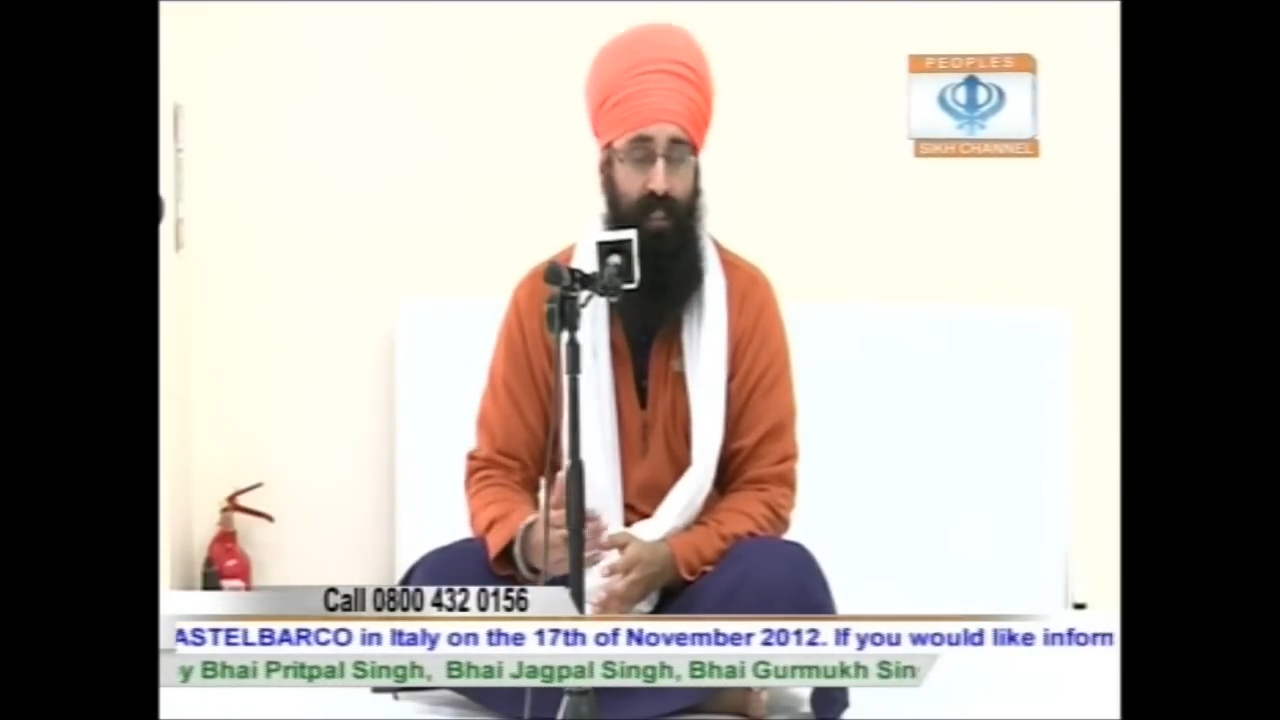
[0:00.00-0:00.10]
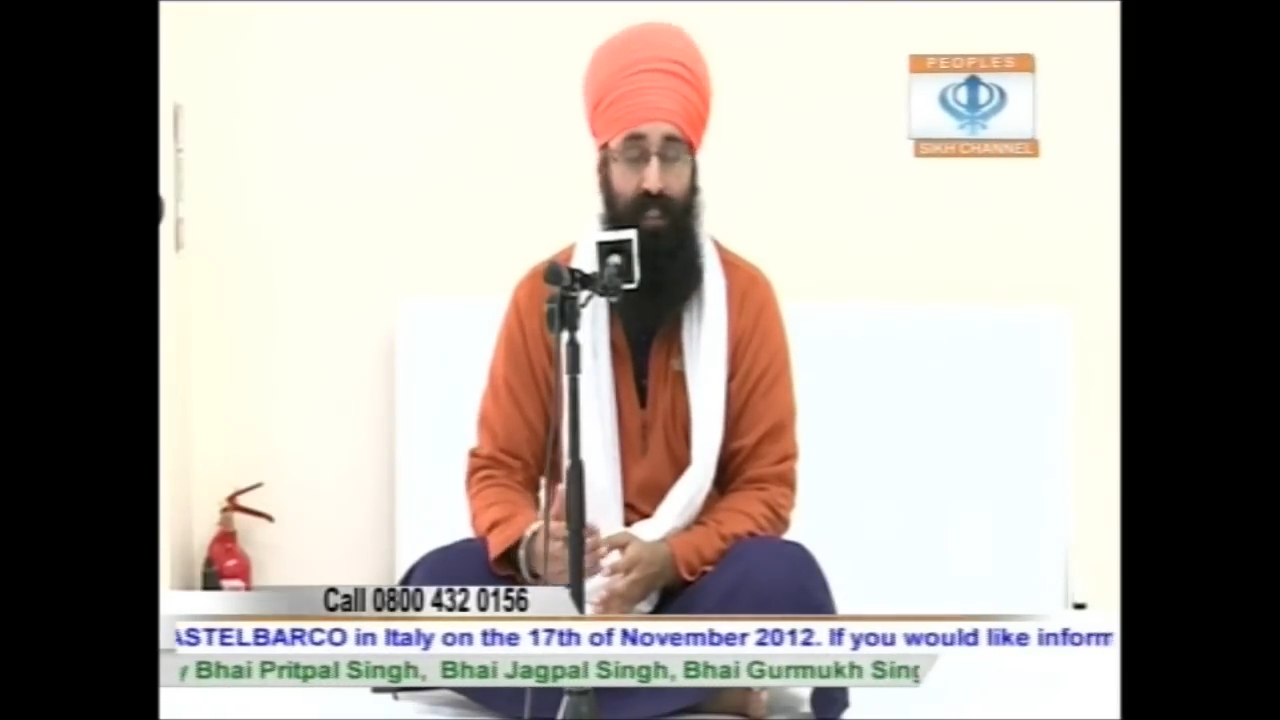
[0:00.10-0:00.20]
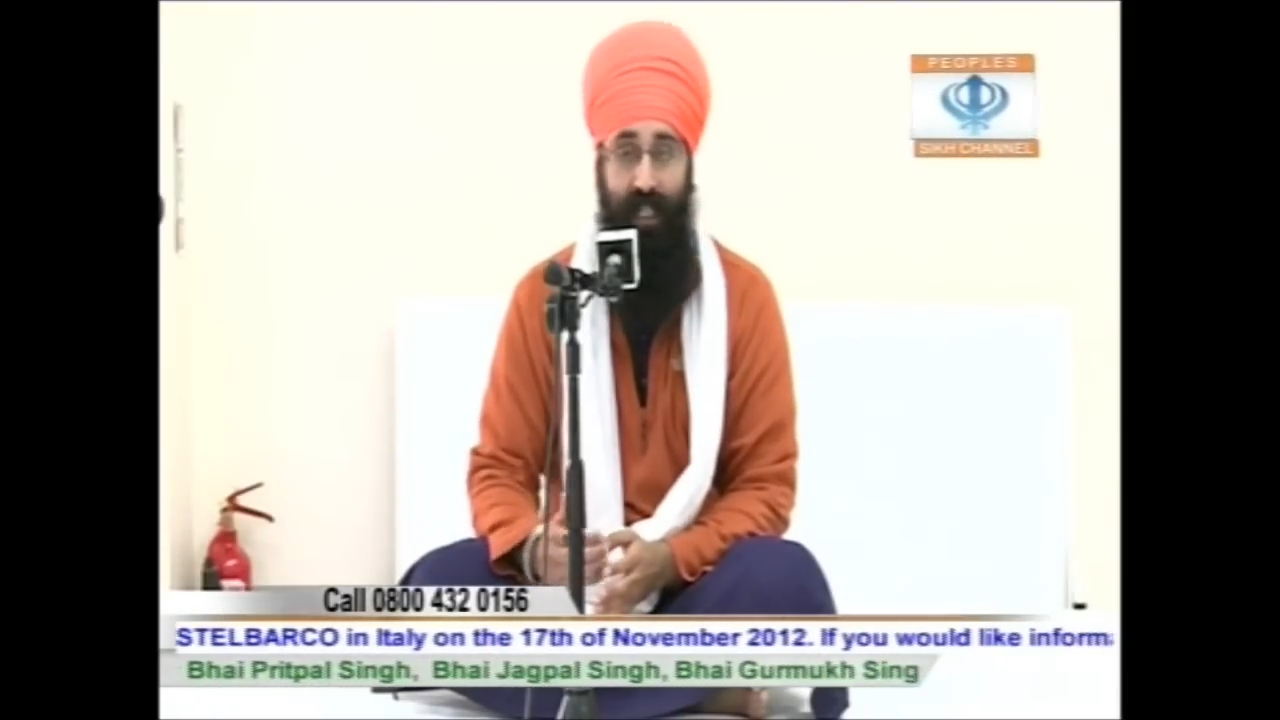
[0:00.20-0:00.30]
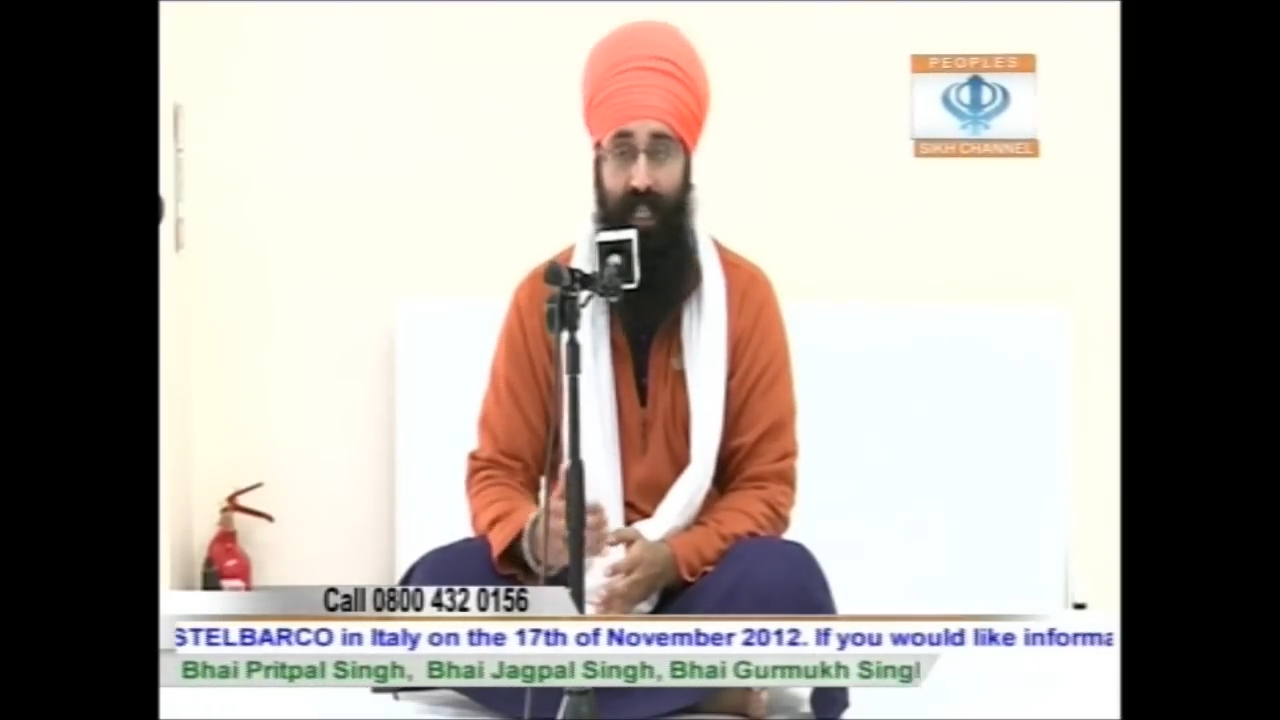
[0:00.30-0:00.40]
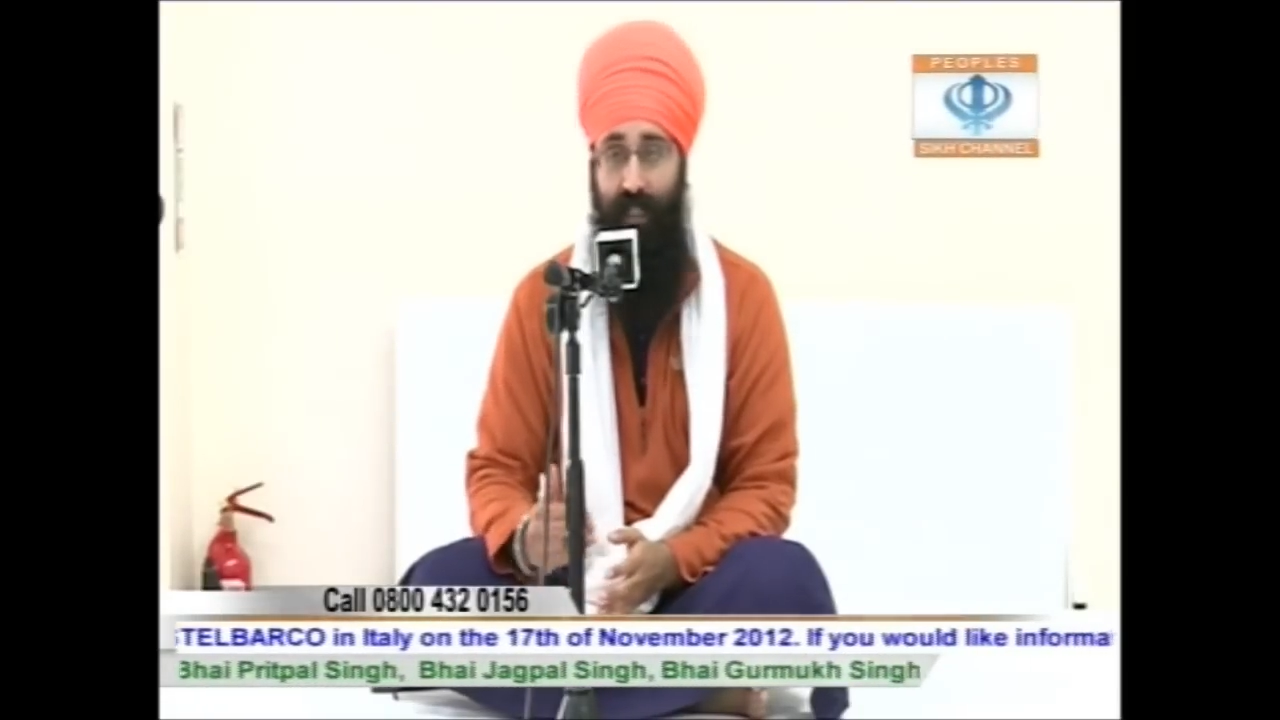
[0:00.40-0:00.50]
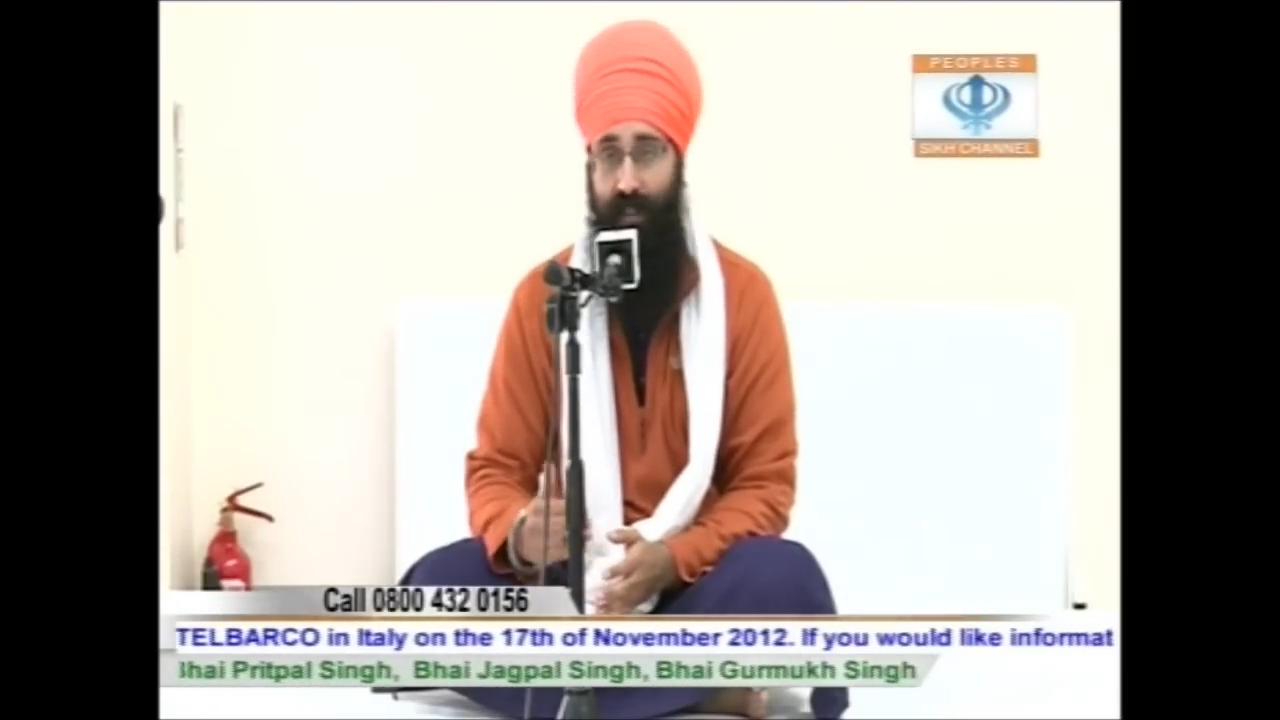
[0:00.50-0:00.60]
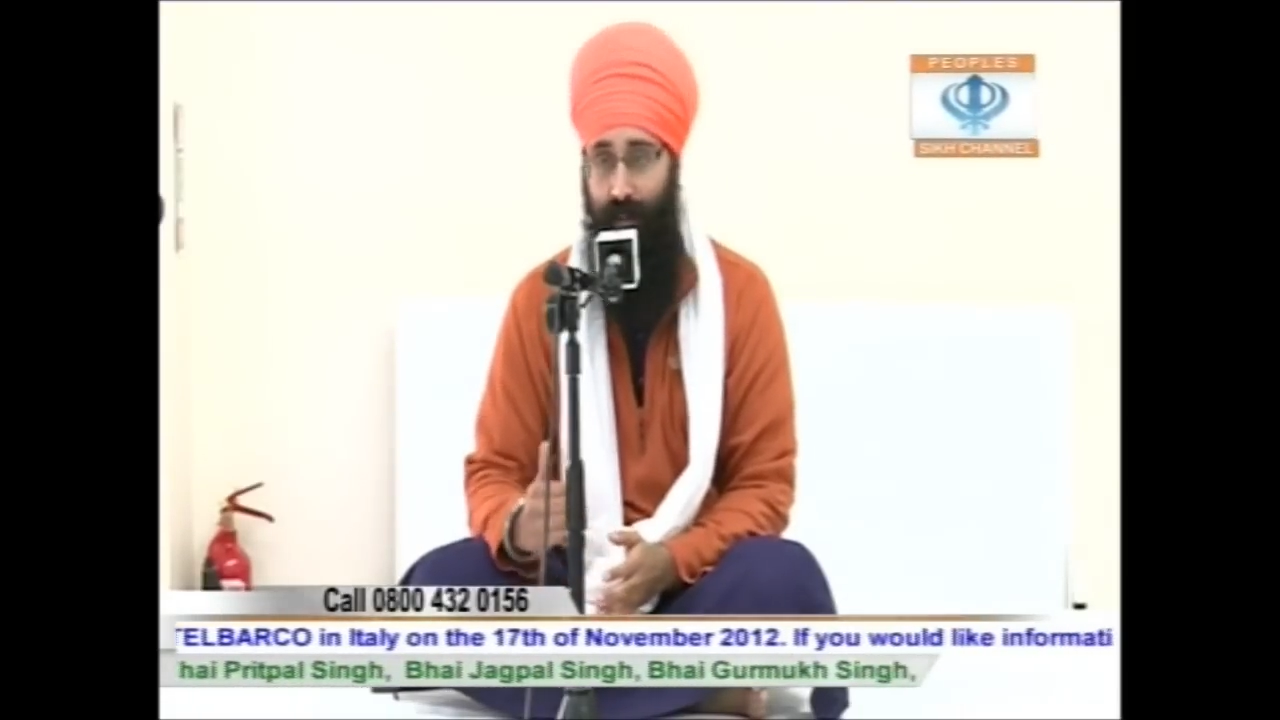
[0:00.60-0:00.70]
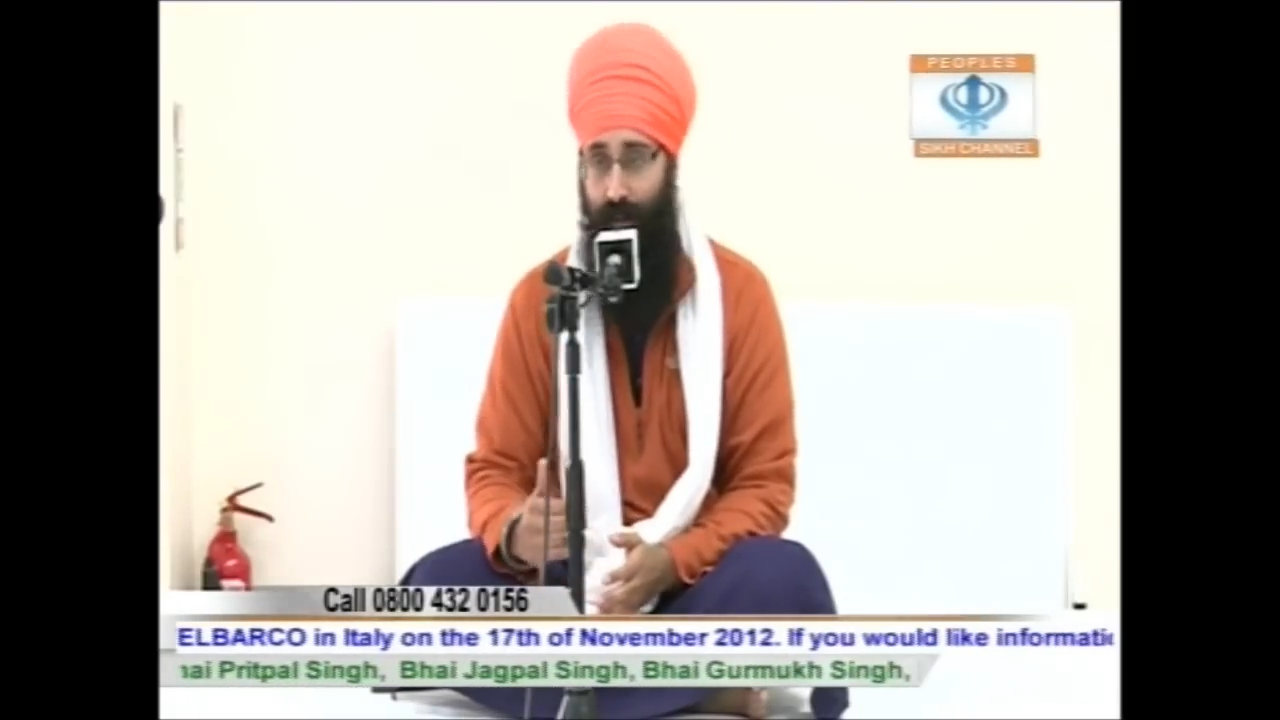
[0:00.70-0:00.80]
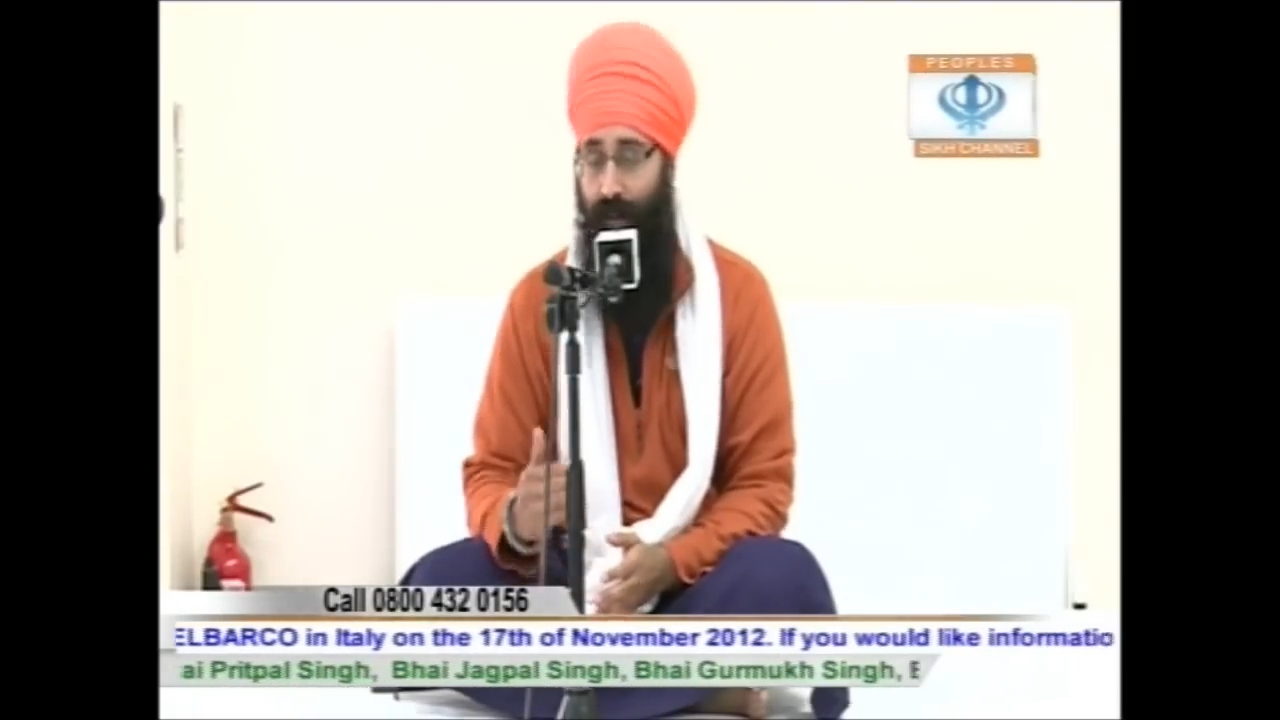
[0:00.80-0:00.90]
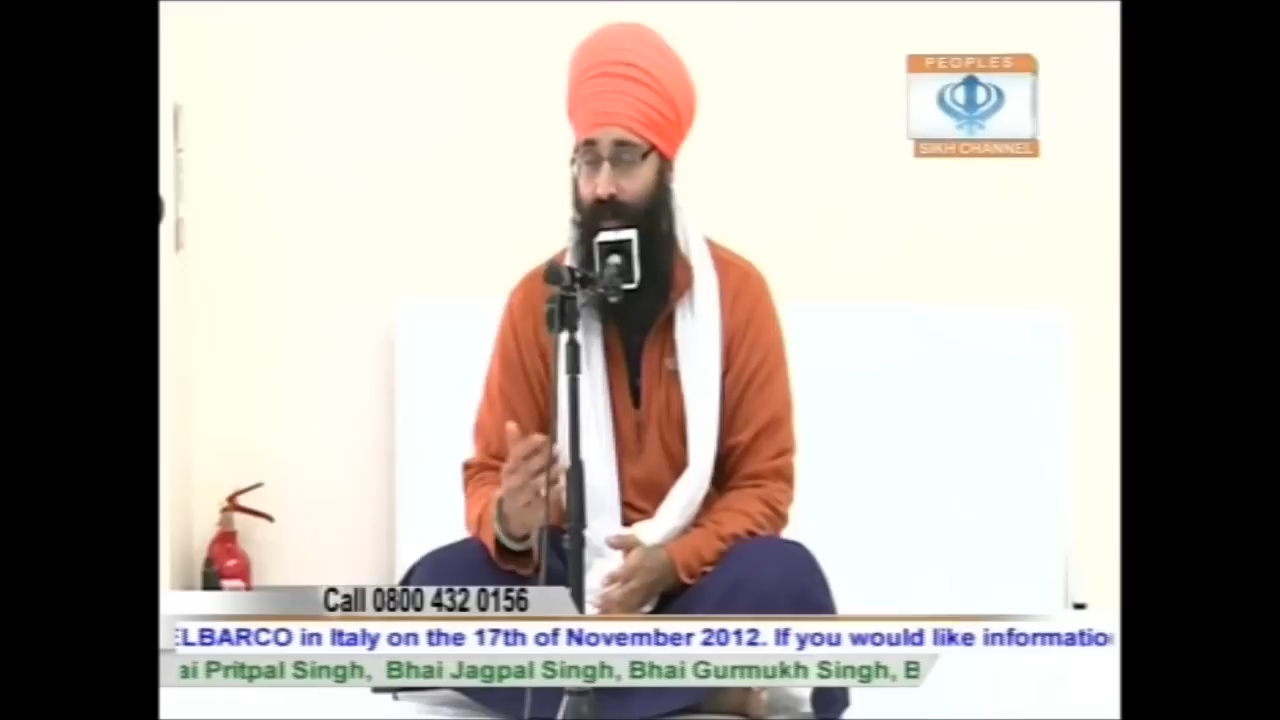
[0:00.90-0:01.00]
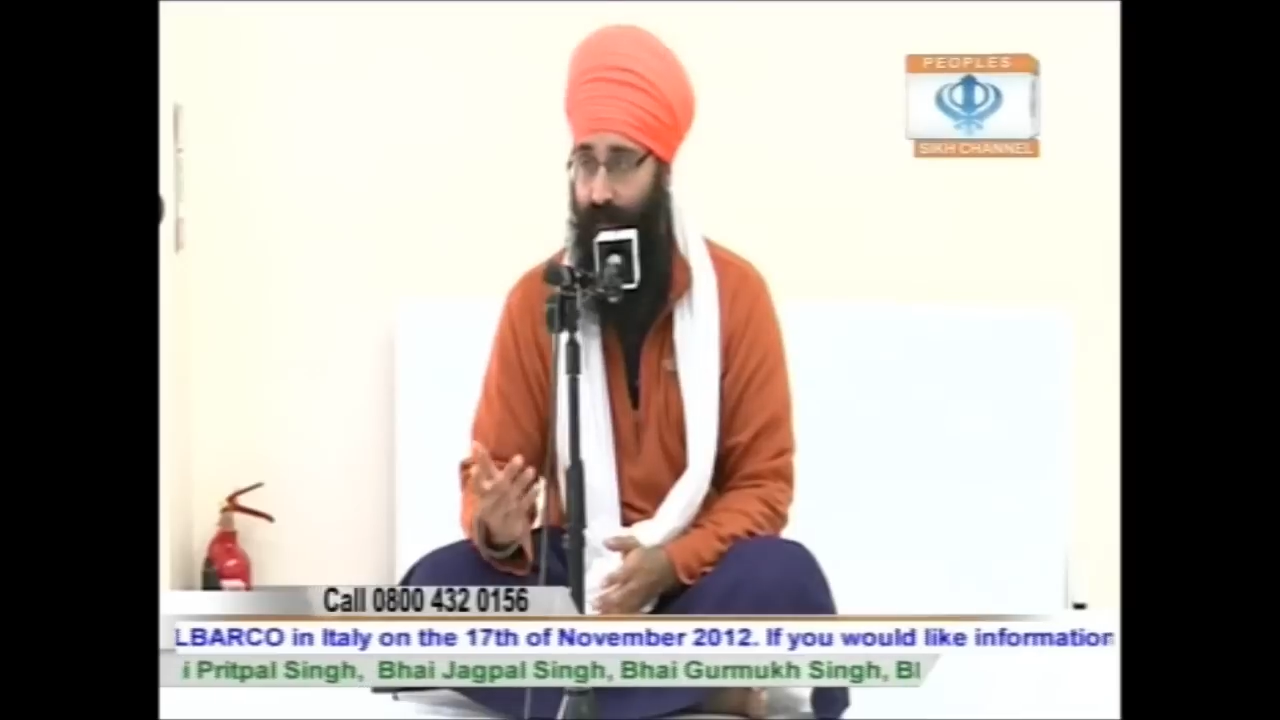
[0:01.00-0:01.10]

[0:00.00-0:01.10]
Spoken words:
And in the next slok